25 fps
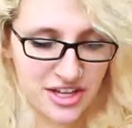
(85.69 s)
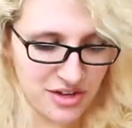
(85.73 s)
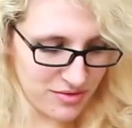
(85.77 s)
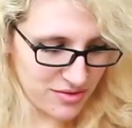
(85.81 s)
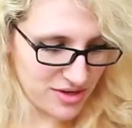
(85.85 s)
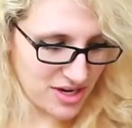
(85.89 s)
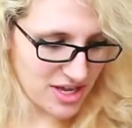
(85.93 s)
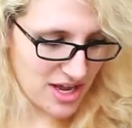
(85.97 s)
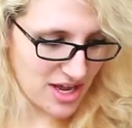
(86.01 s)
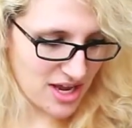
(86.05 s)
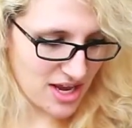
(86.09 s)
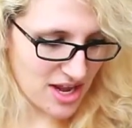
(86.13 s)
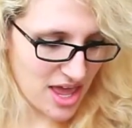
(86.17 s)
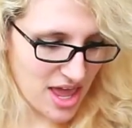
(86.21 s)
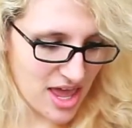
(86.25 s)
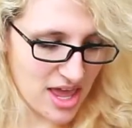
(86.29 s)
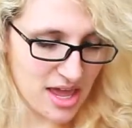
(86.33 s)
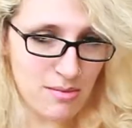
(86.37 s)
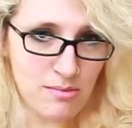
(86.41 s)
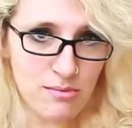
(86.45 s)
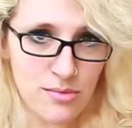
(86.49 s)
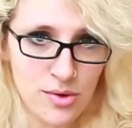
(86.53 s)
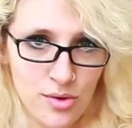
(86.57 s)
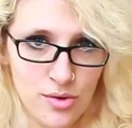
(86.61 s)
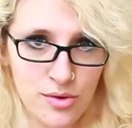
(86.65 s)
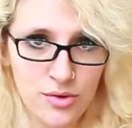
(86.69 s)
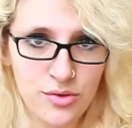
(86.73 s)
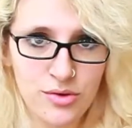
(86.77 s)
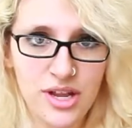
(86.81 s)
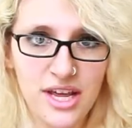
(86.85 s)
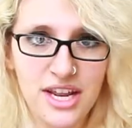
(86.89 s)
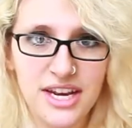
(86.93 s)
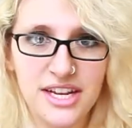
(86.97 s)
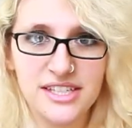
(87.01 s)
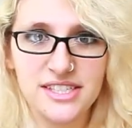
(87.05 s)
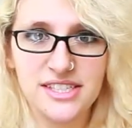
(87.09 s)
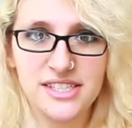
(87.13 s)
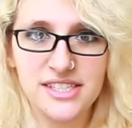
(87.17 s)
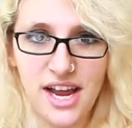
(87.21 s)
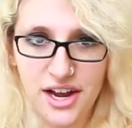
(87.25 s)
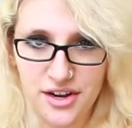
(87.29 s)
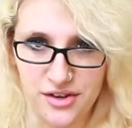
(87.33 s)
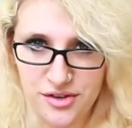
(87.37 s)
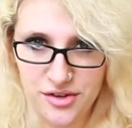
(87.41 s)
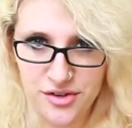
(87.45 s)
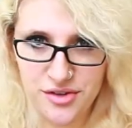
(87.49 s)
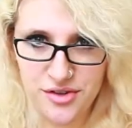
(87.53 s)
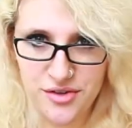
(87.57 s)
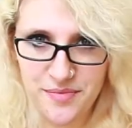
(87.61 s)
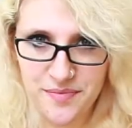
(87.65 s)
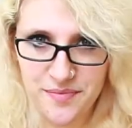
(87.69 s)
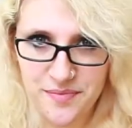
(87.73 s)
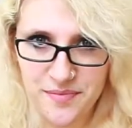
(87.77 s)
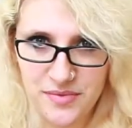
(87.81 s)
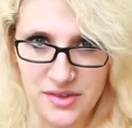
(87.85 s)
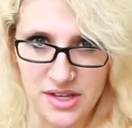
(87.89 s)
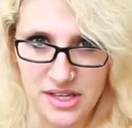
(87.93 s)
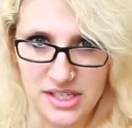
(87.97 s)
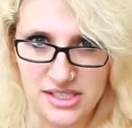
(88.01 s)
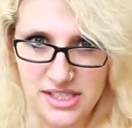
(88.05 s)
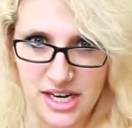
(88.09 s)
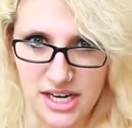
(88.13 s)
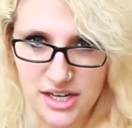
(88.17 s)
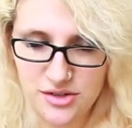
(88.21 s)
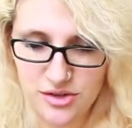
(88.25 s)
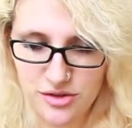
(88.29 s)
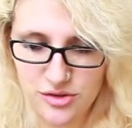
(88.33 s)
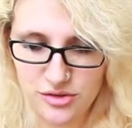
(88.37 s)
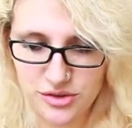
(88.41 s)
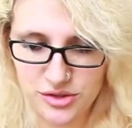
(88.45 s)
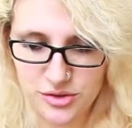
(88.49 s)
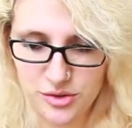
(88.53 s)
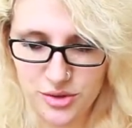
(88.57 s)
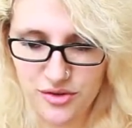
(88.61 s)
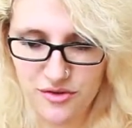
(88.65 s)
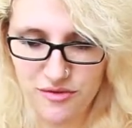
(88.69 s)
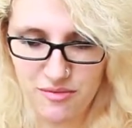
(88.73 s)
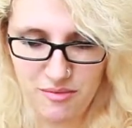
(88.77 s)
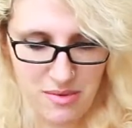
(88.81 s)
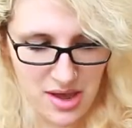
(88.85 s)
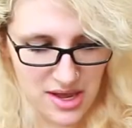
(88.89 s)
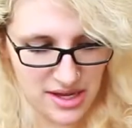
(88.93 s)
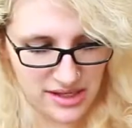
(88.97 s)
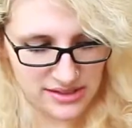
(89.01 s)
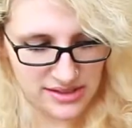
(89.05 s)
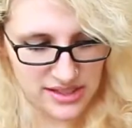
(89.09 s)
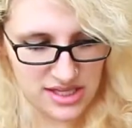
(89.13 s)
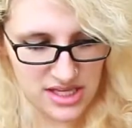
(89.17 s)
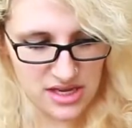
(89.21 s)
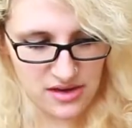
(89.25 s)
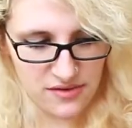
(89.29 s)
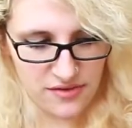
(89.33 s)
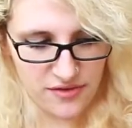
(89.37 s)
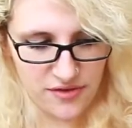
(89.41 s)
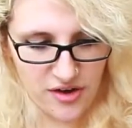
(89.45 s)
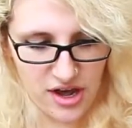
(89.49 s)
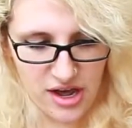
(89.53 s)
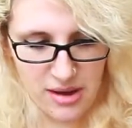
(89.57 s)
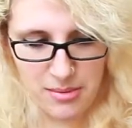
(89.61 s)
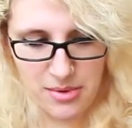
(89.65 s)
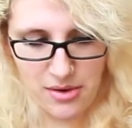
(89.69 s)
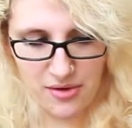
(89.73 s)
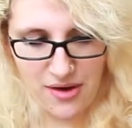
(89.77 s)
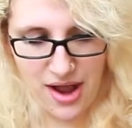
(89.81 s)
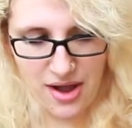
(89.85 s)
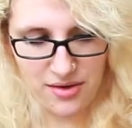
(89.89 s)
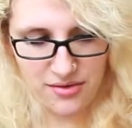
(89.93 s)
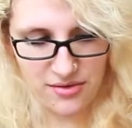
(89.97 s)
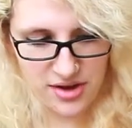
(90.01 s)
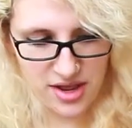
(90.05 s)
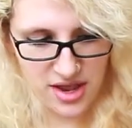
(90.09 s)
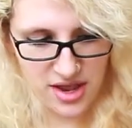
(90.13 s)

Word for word: you need a mold and a deckle. Deckle sort of makes the frame around